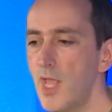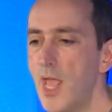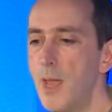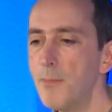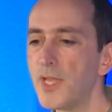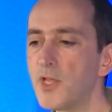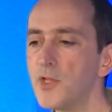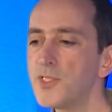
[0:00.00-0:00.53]

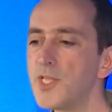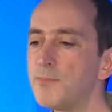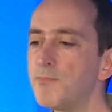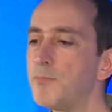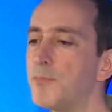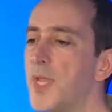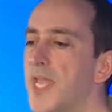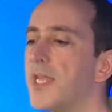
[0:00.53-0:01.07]
Because
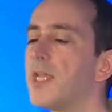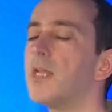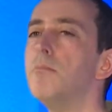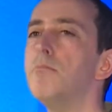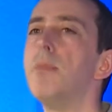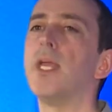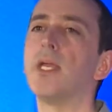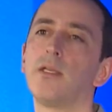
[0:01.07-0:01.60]
this pick
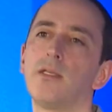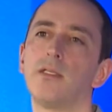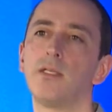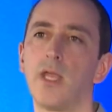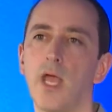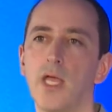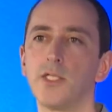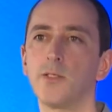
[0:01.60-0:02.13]
and
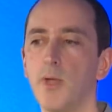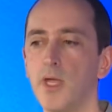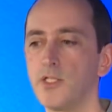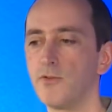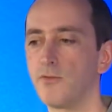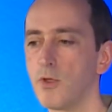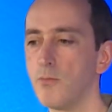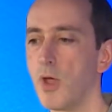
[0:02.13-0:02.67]
mix aspect
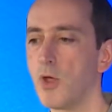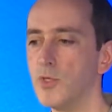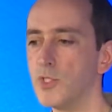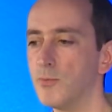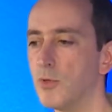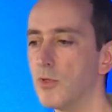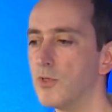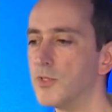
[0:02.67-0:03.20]
of
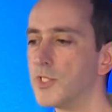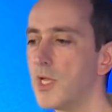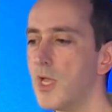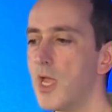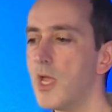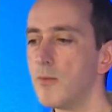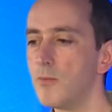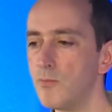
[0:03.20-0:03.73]
composables
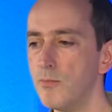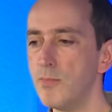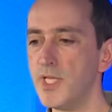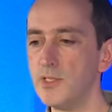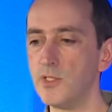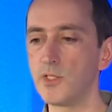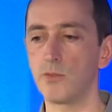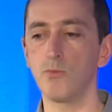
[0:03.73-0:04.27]

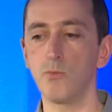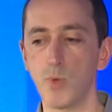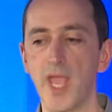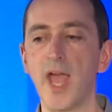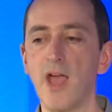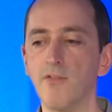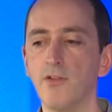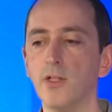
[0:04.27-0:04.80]
means we
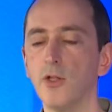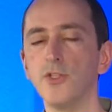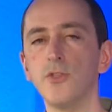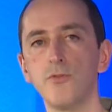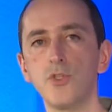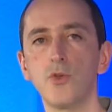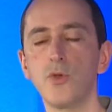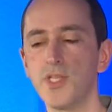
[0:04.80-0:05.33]
have a lot of
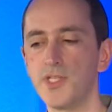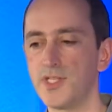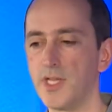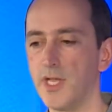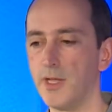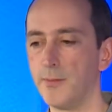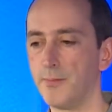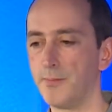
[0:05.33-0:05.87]
choice
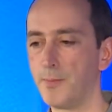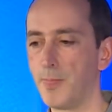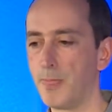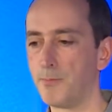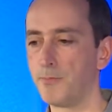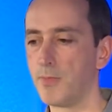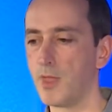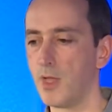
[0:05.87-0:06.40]
here.
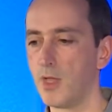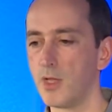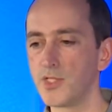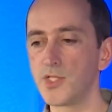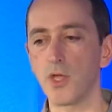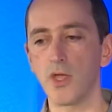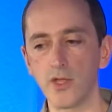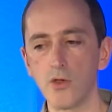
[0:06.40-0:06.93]

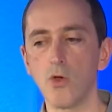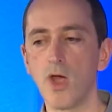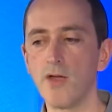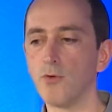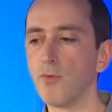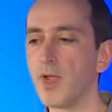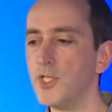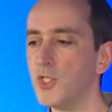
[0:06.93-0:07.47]
Sitecore have a
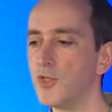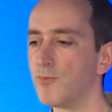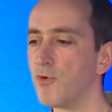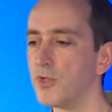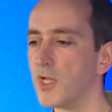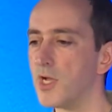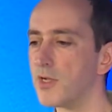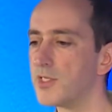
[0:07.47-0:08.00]
range of
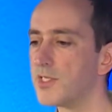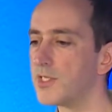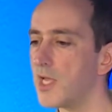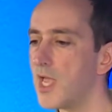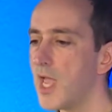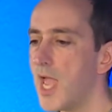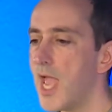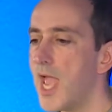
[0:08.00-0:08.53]
products,
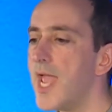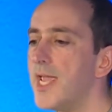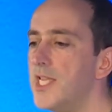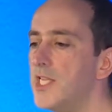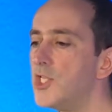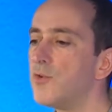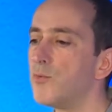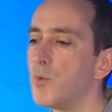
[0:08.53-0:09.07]

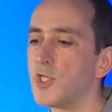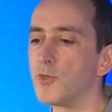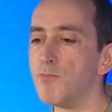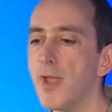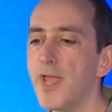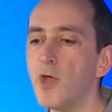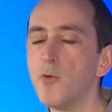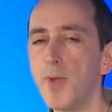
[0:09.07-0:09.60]
each of which
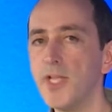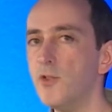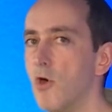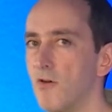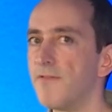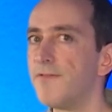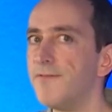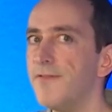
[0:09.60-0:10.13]
may or may
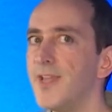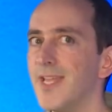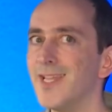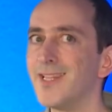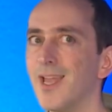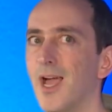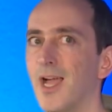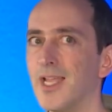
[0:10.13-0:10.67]
not fit
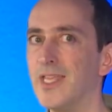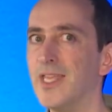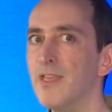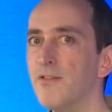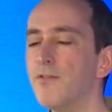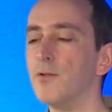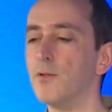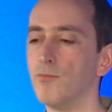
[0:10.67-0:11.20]
a
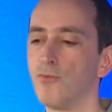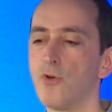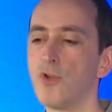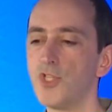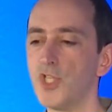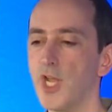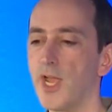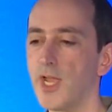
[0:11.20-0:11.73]
given
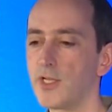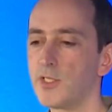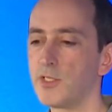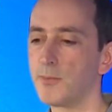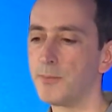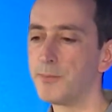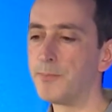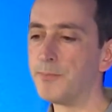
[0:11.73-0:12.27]
project.
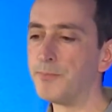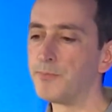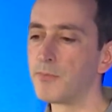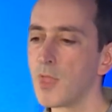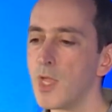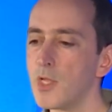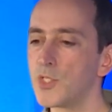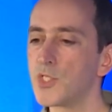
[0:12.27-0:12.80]

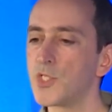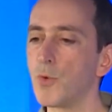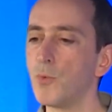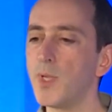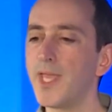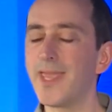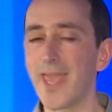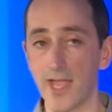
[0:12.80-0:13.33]
So
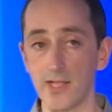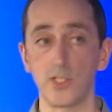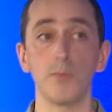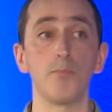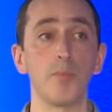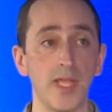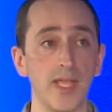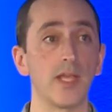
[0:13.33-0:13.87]
we get to
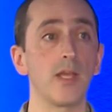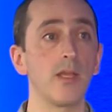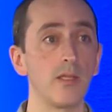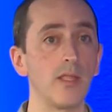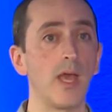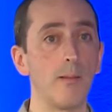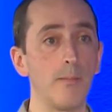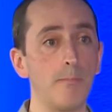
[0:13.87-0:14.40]
pick
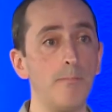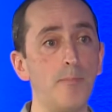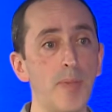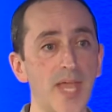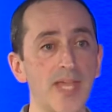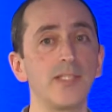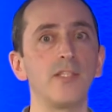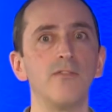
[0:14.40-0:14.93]
that
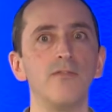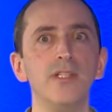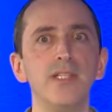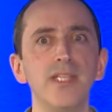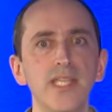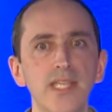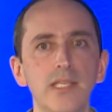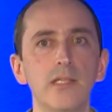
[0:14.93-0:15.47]
best of
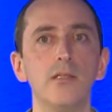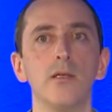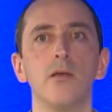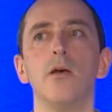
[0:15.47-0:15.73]
need